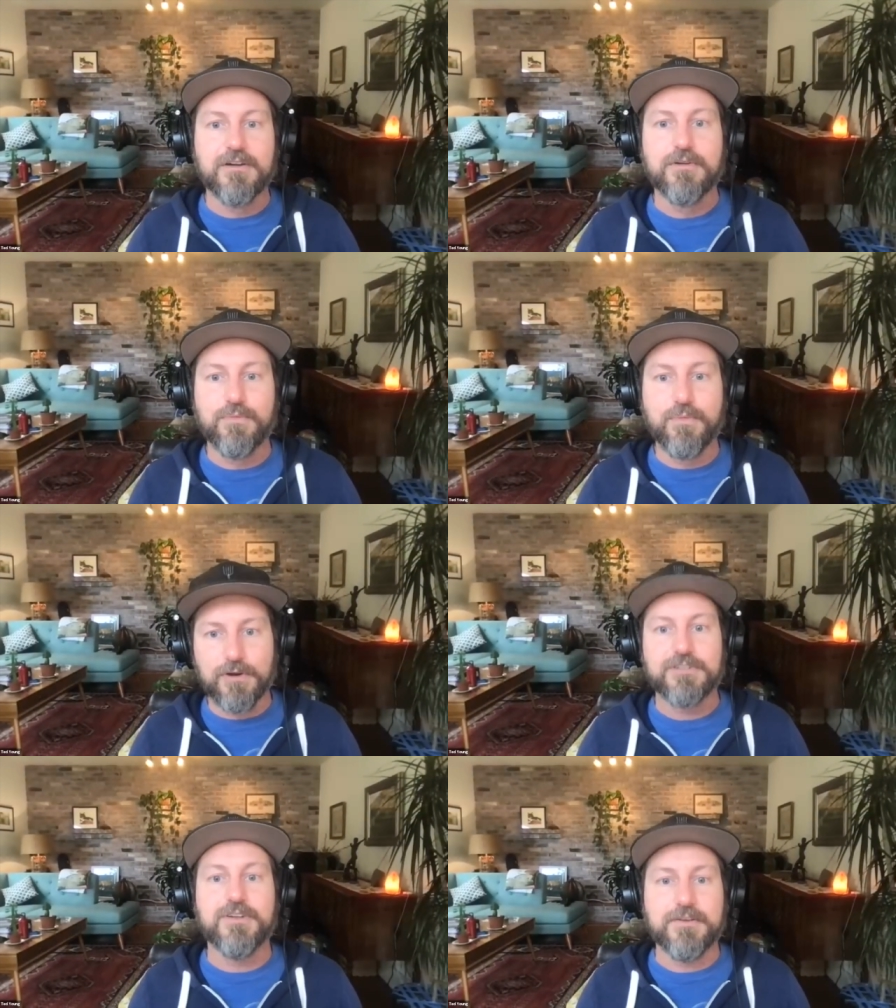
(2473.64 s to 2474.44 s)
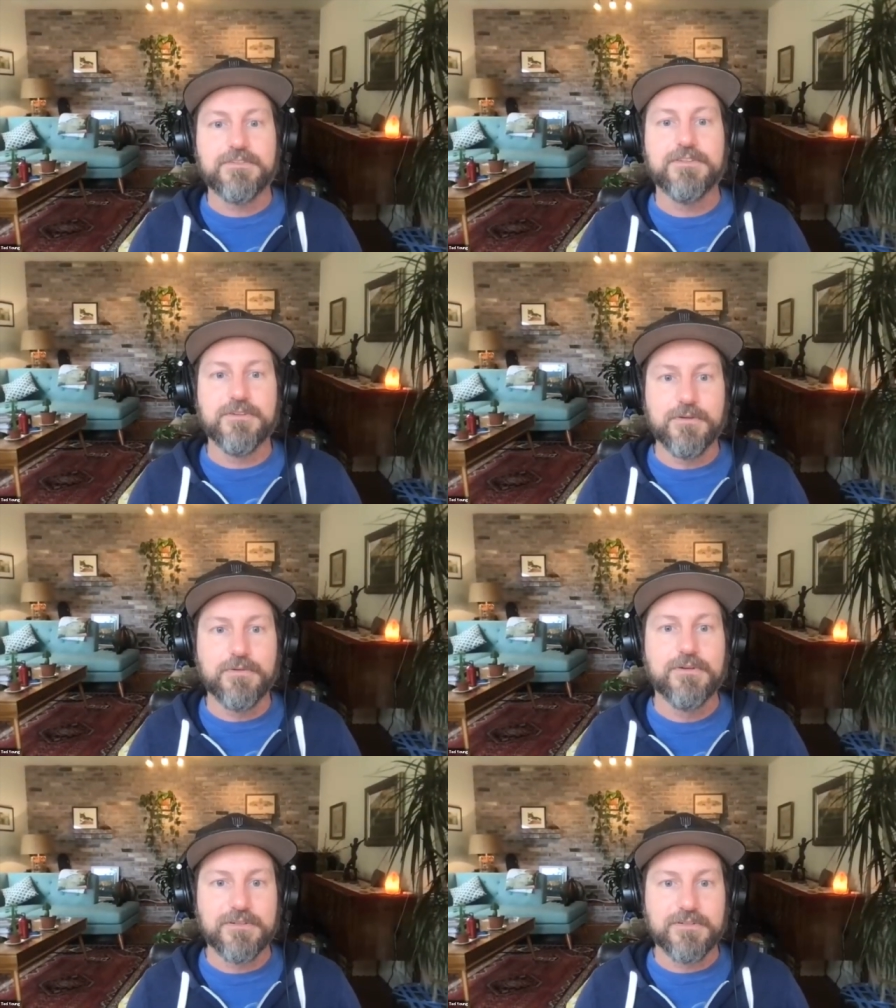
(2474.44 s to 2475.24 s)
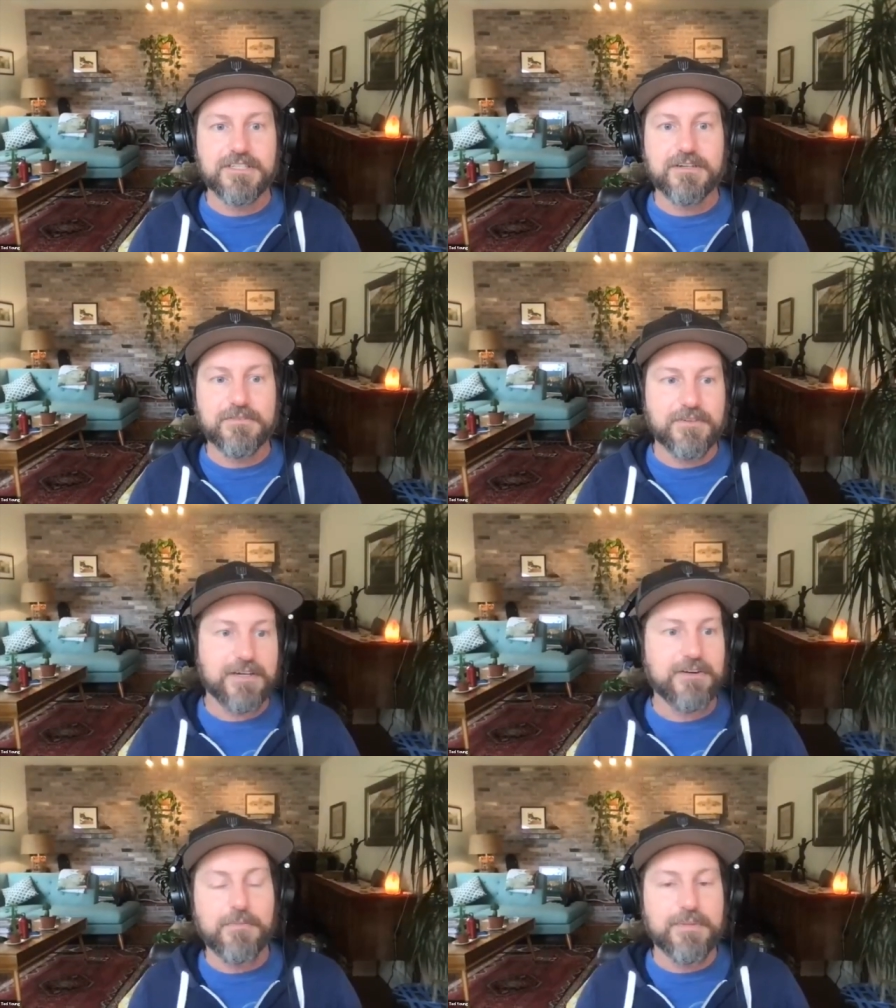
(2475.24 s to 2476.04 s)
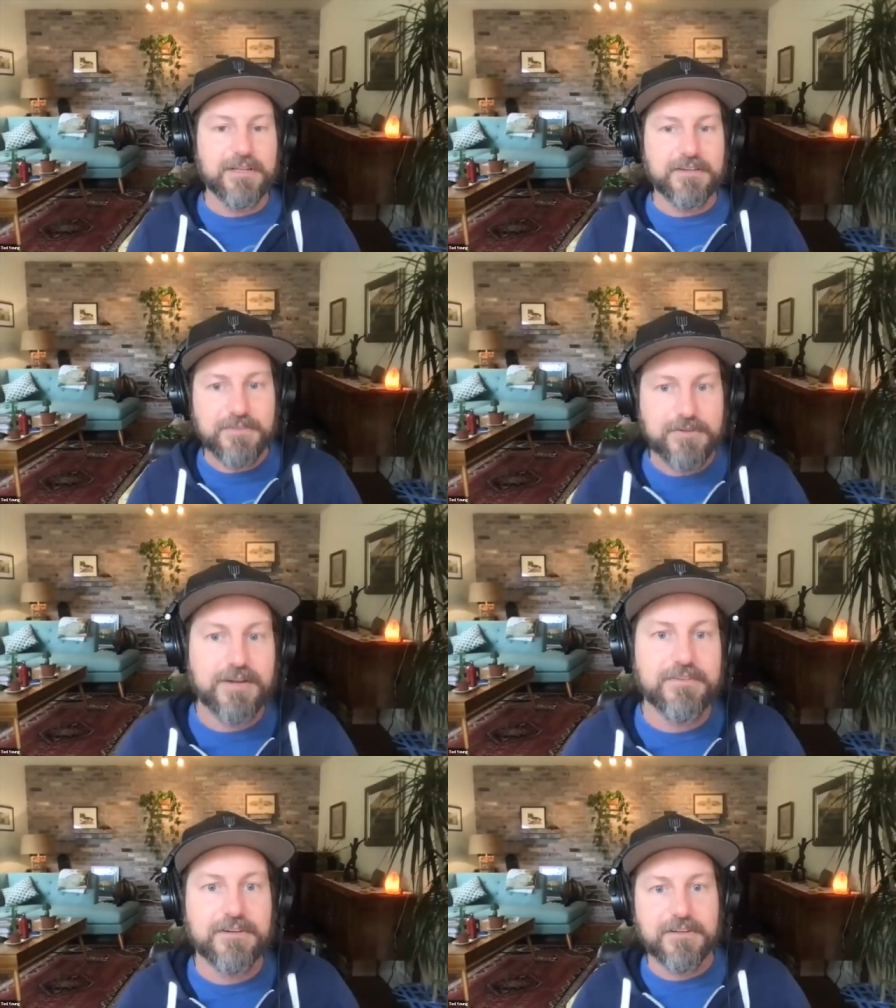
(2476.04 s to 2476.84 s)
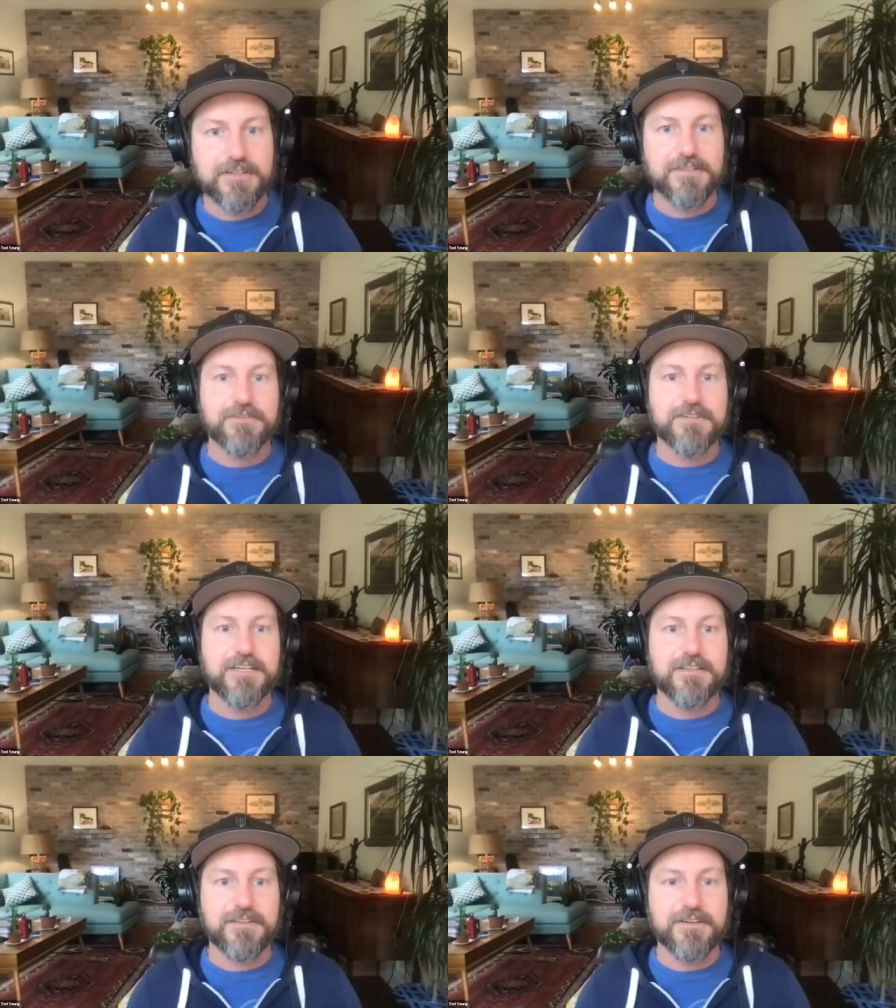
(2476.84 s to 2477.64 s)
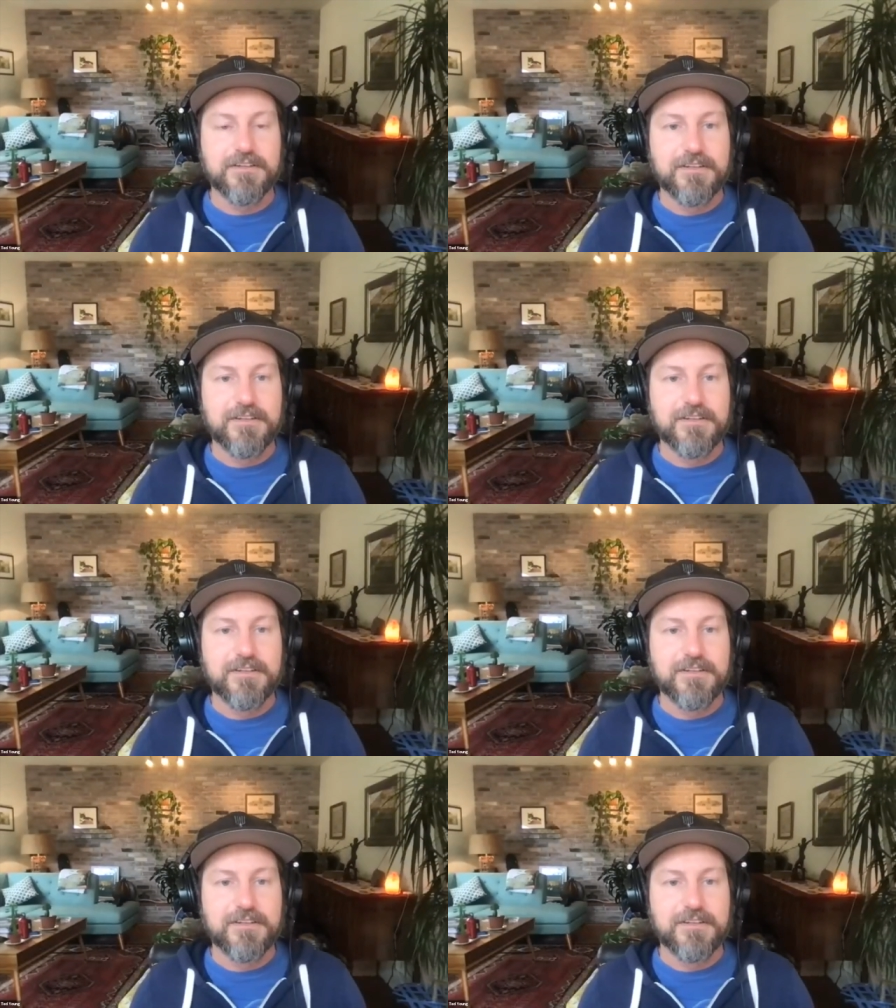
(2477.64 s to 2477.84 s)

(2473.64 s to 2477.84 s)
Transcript: work do you have to do yourself? I don't know, Ben, if you have a different take there.